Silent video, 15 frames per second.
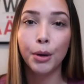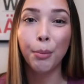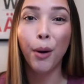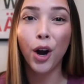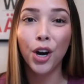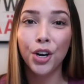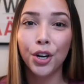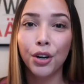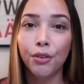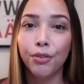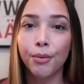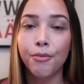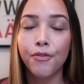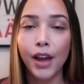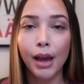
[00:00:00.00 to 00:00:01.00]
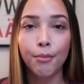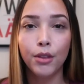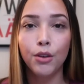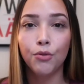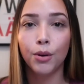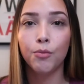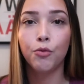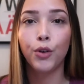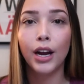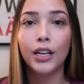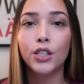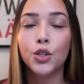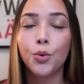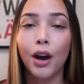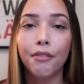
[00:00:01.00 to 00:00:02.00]
from your partner, from family, from
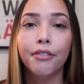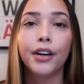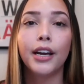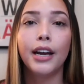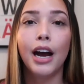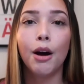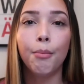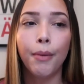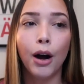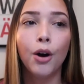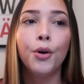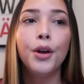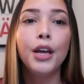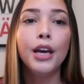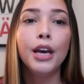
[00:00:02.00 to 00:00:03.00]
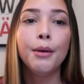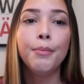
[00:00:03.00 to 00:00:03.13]
friends, whoever can help out,